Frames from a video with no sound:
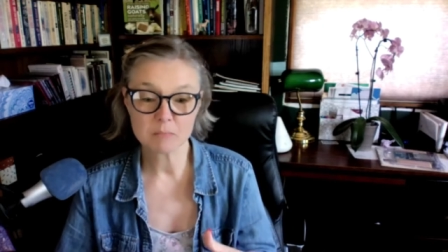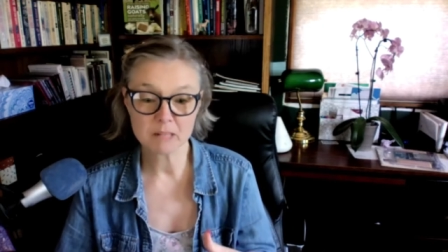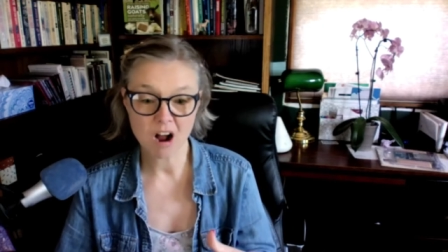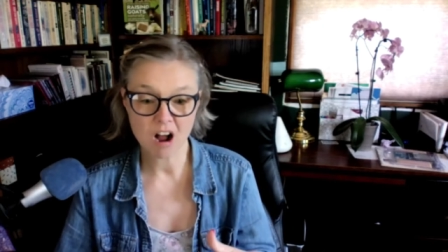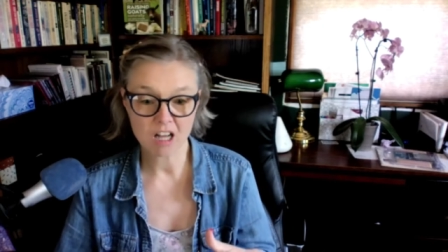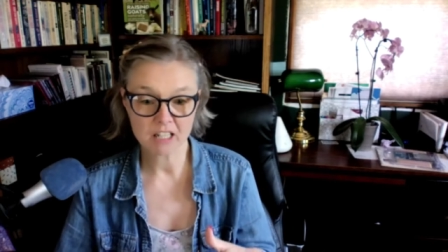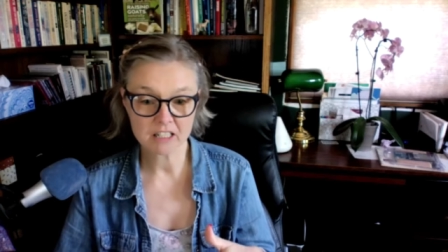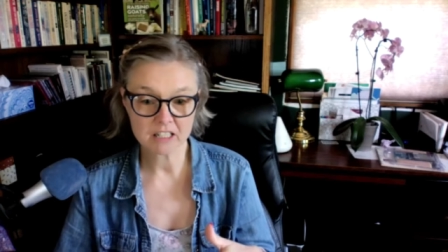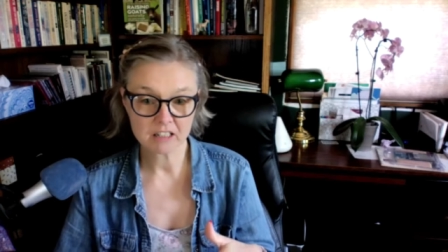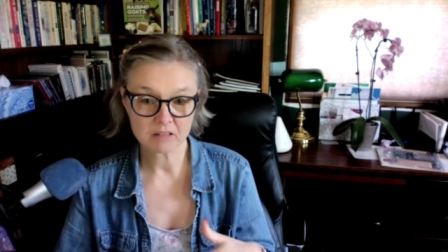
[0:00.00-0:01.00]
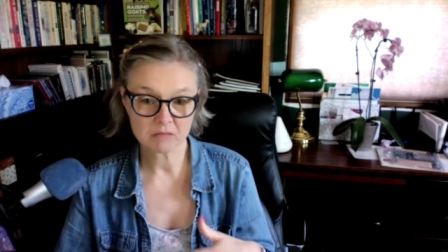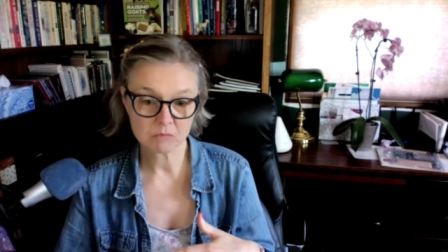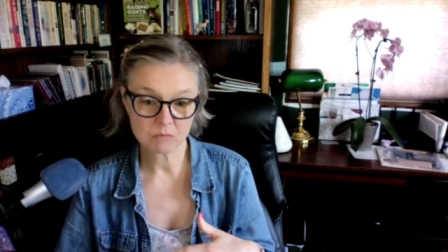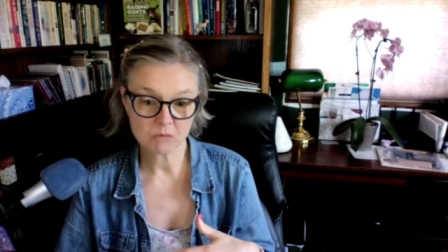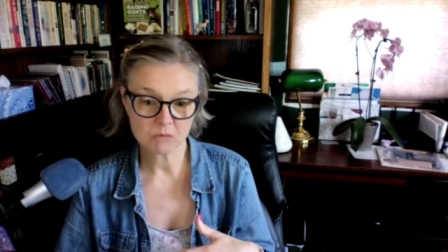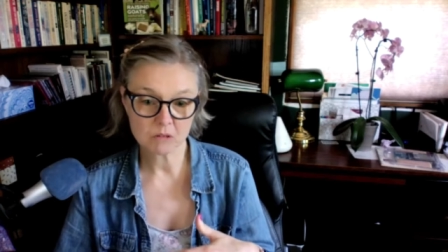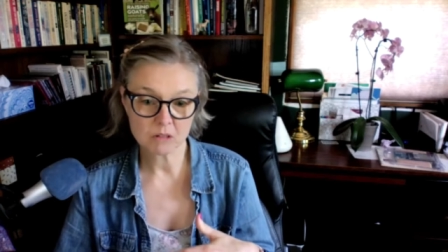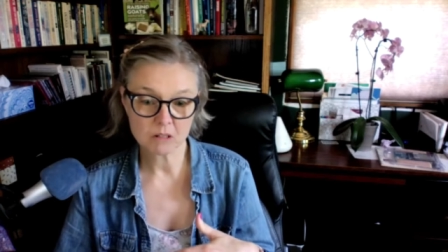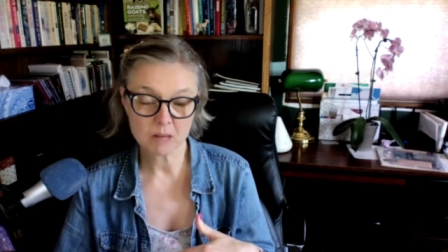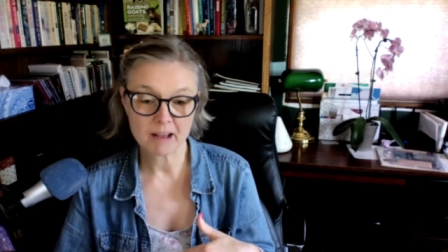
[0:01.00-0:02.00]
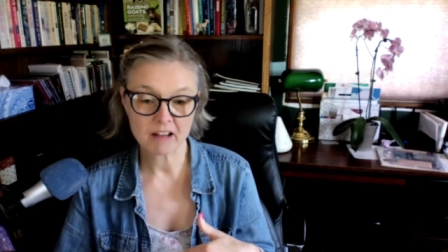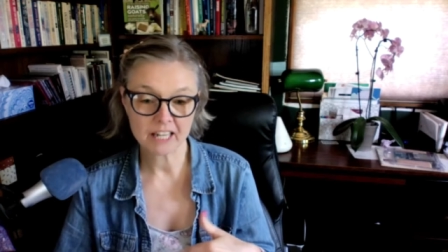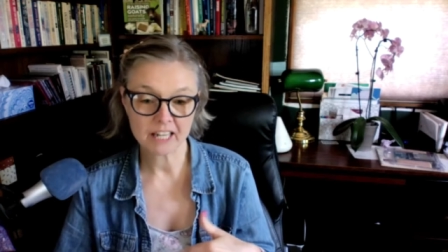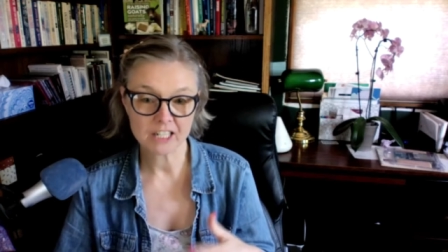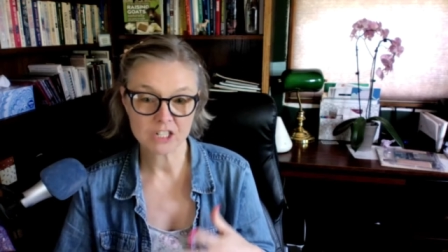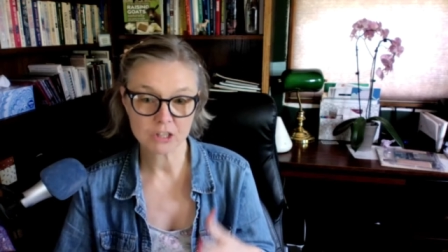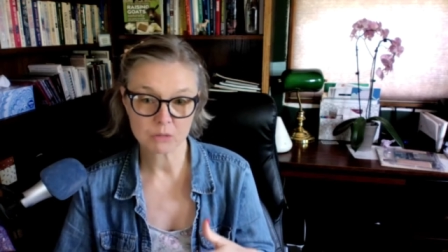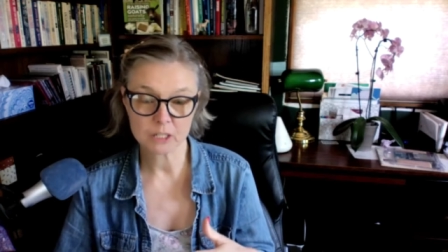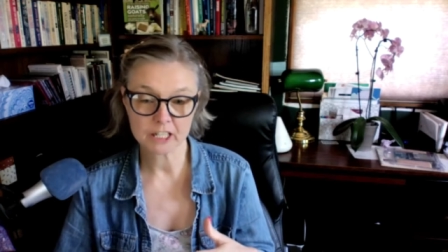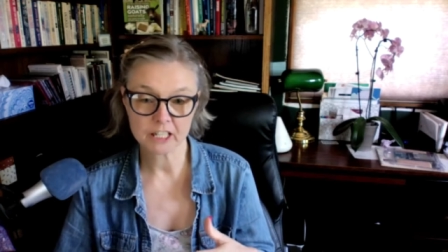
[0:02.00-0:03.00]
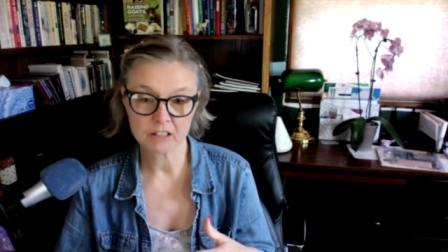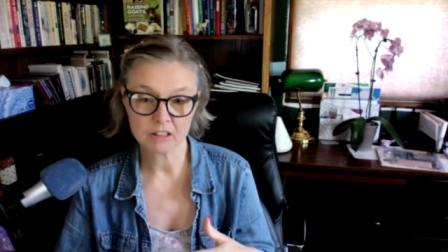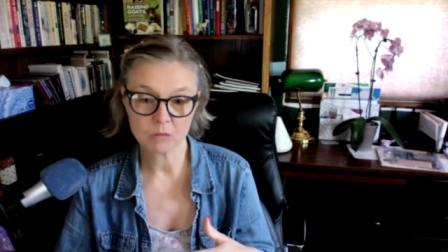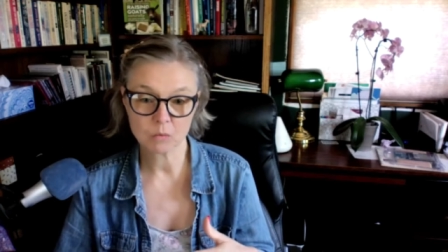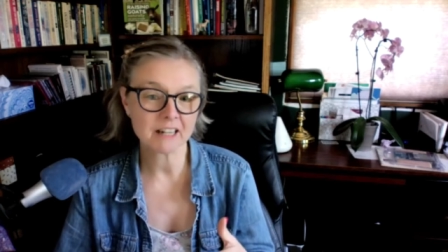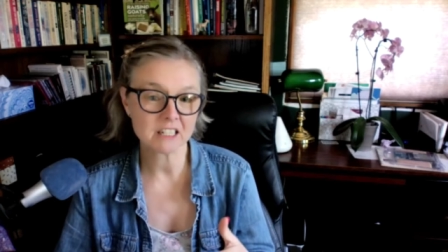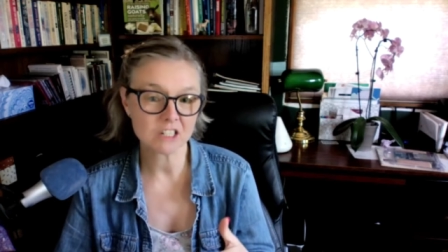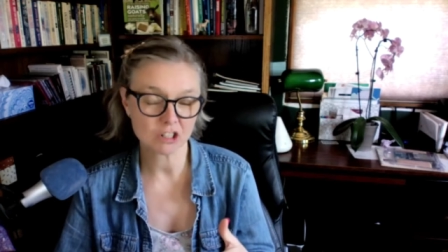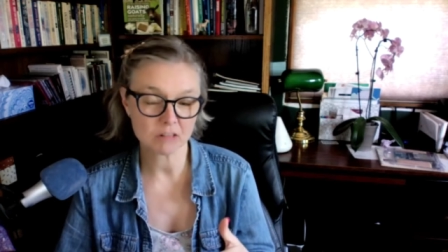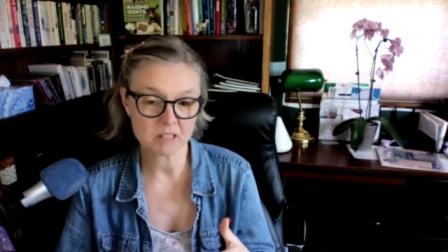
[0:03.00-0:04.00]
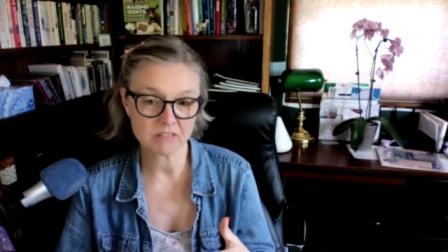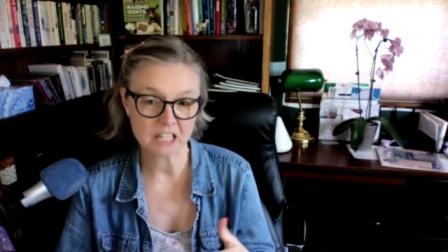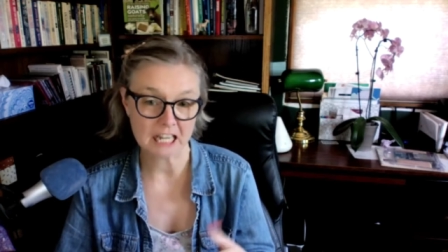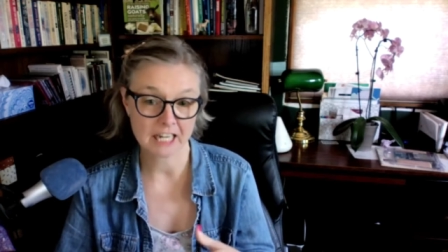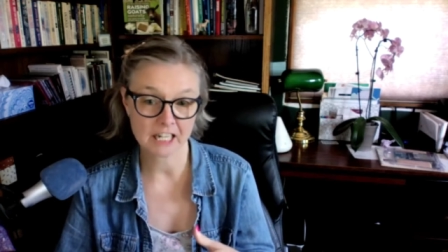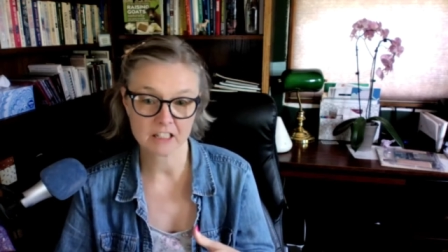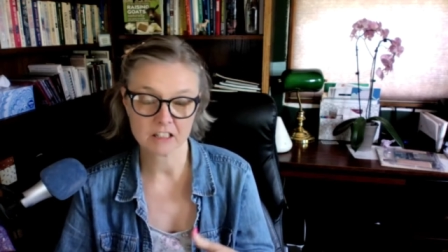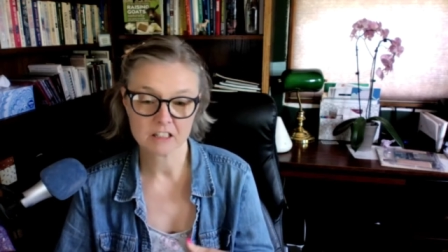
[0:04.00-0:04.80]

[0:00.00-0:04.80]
beyond about age 3 in terms of laying?